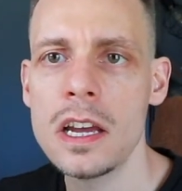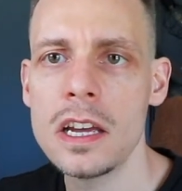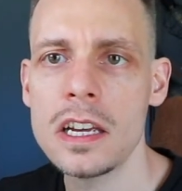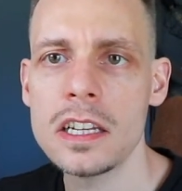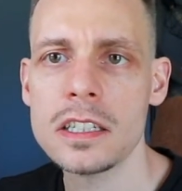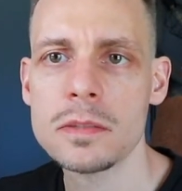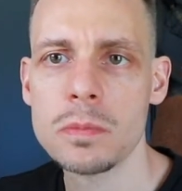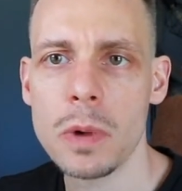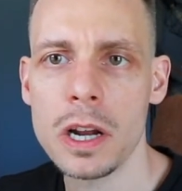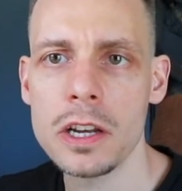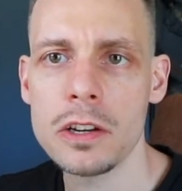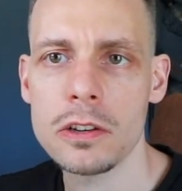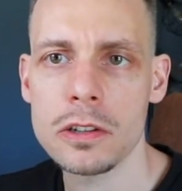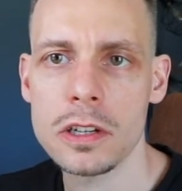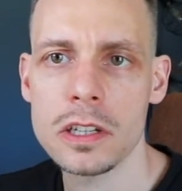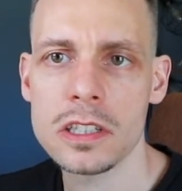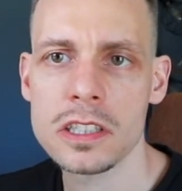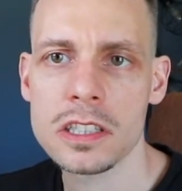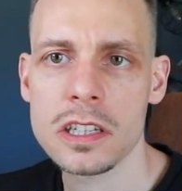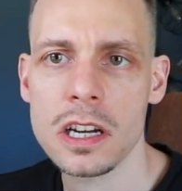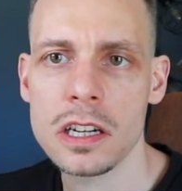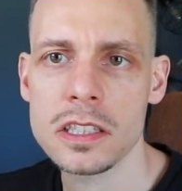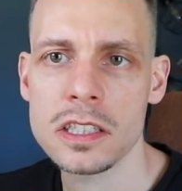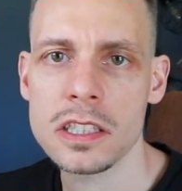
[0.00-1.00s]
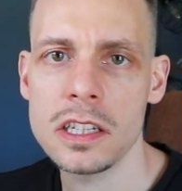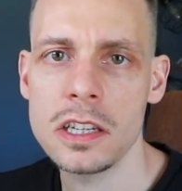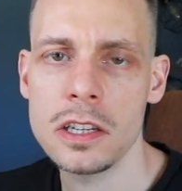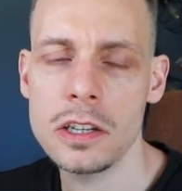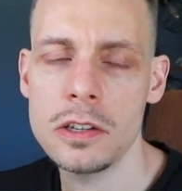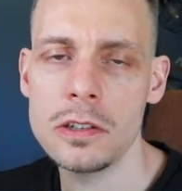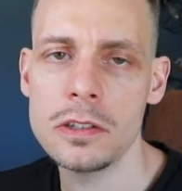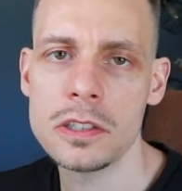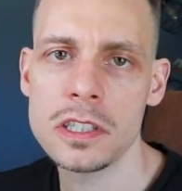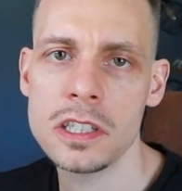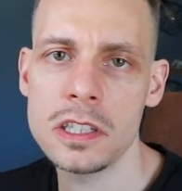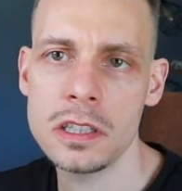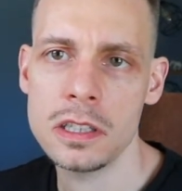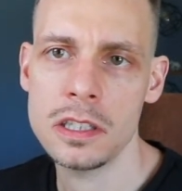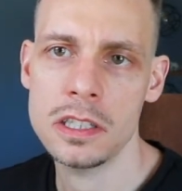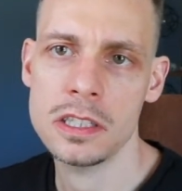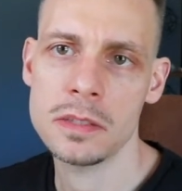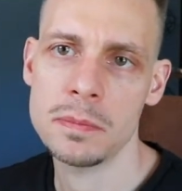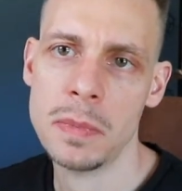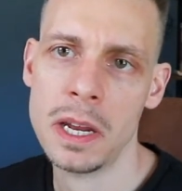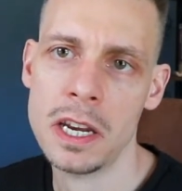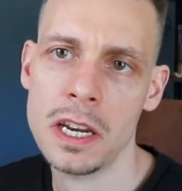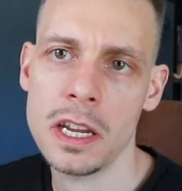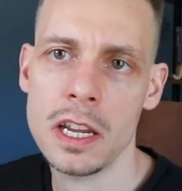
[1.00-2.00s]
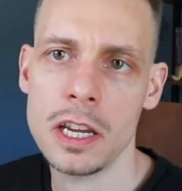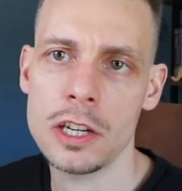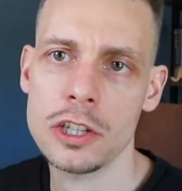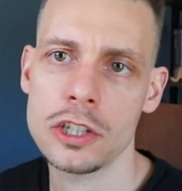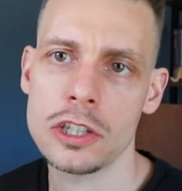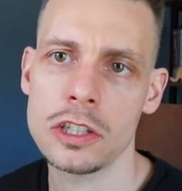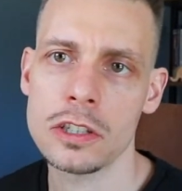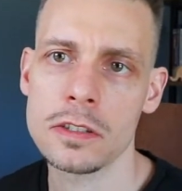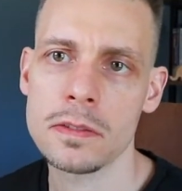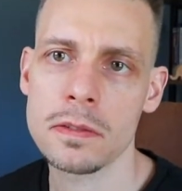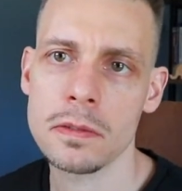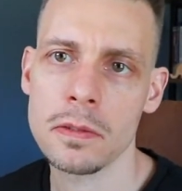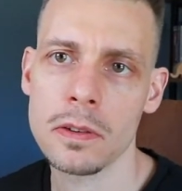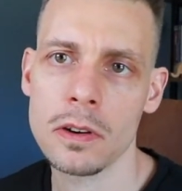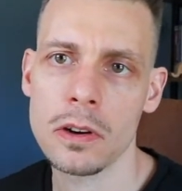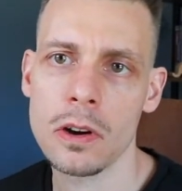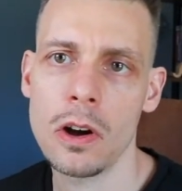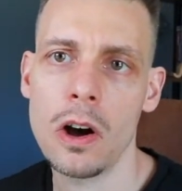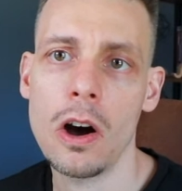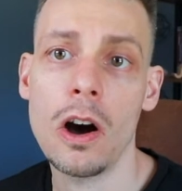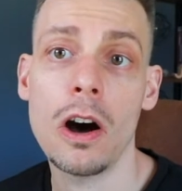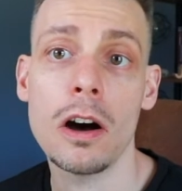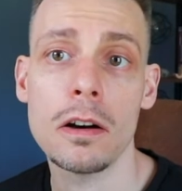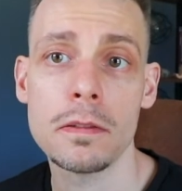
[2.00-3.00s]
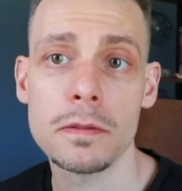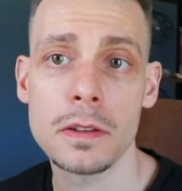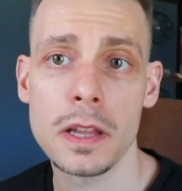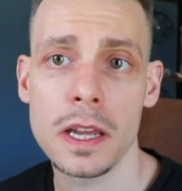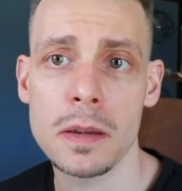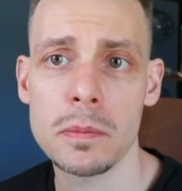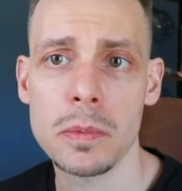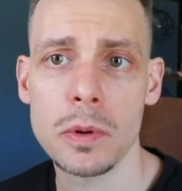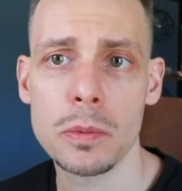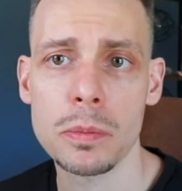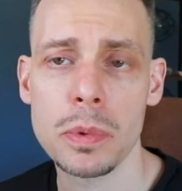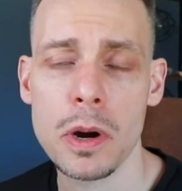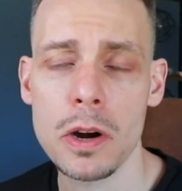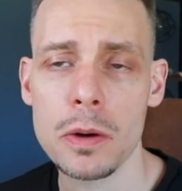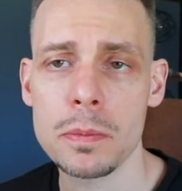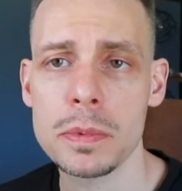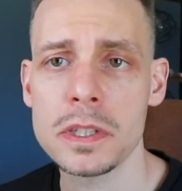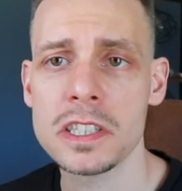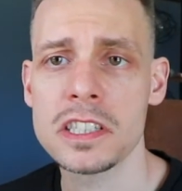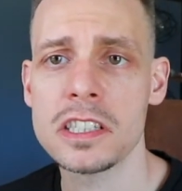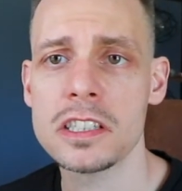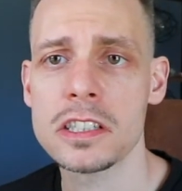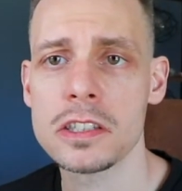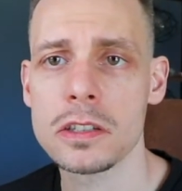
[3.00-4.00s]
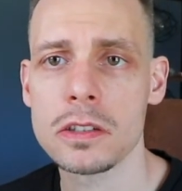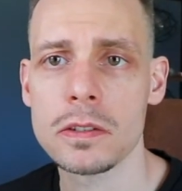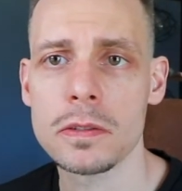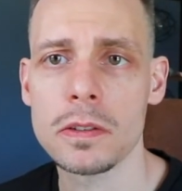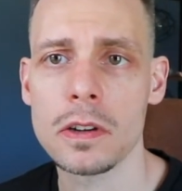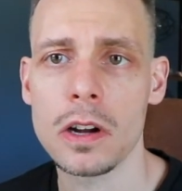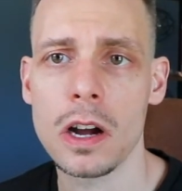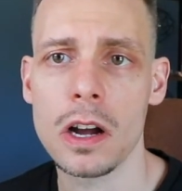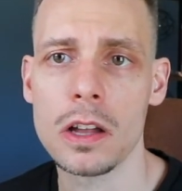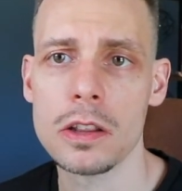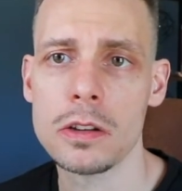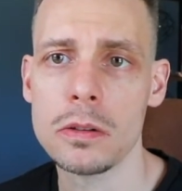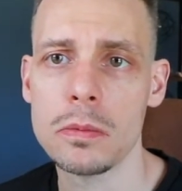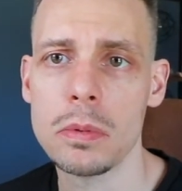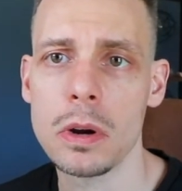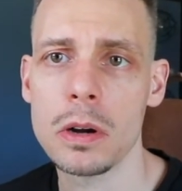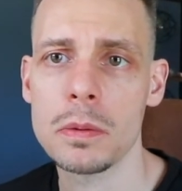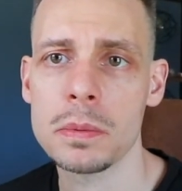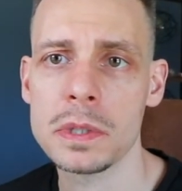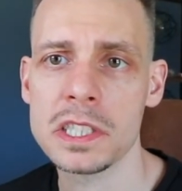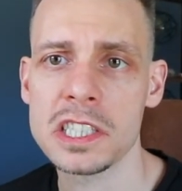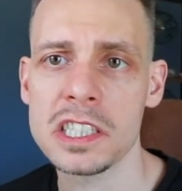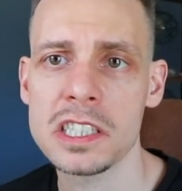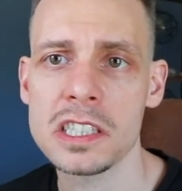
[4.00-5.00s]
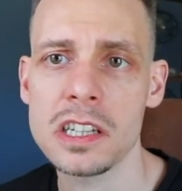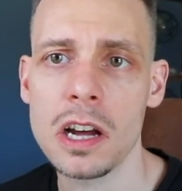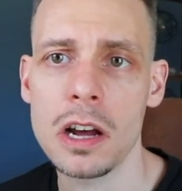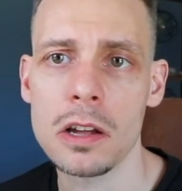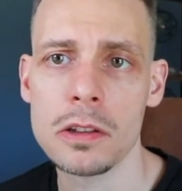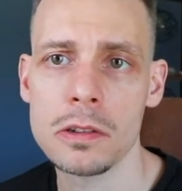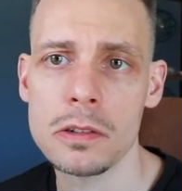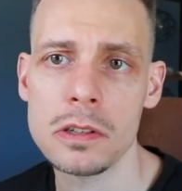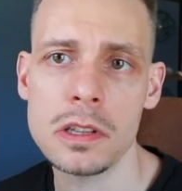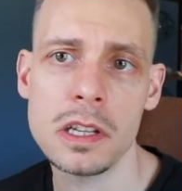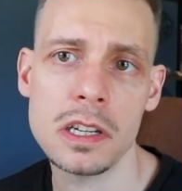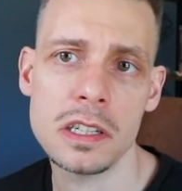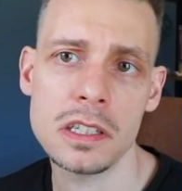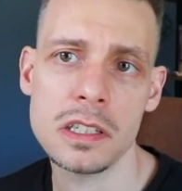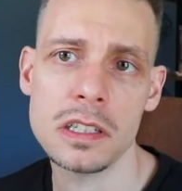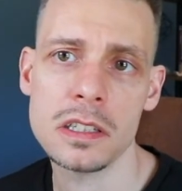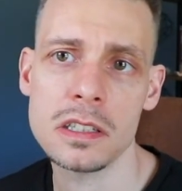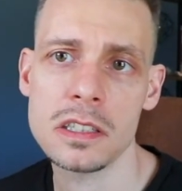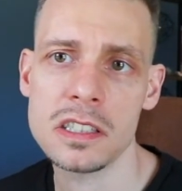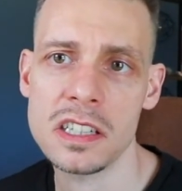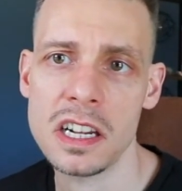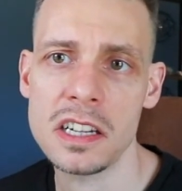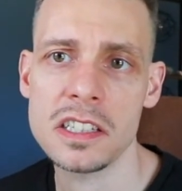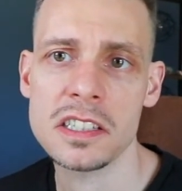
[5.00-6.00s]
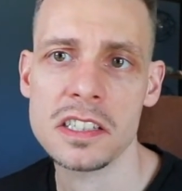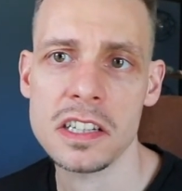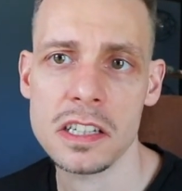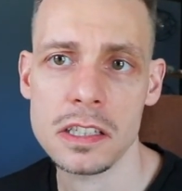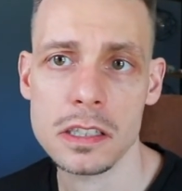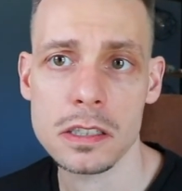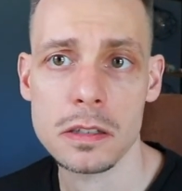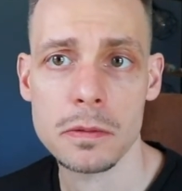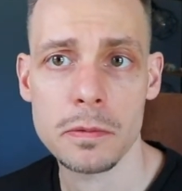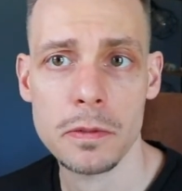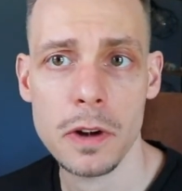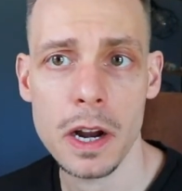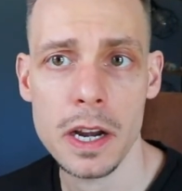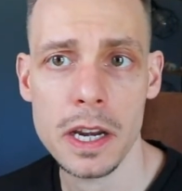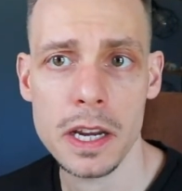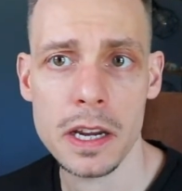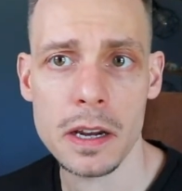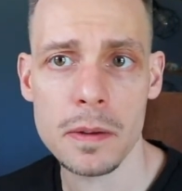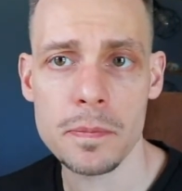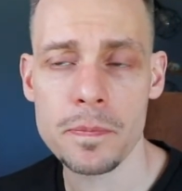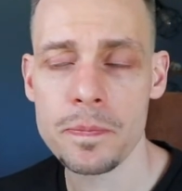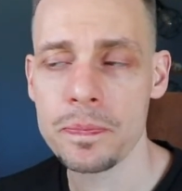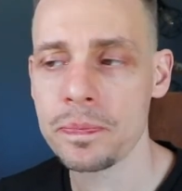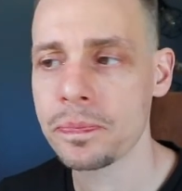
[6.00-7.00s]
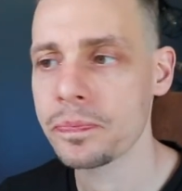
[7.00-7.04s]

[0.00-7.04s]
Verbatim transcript: is when you're discussing using these medications for off-label purposes or for other purposes other than, say, schizophrenia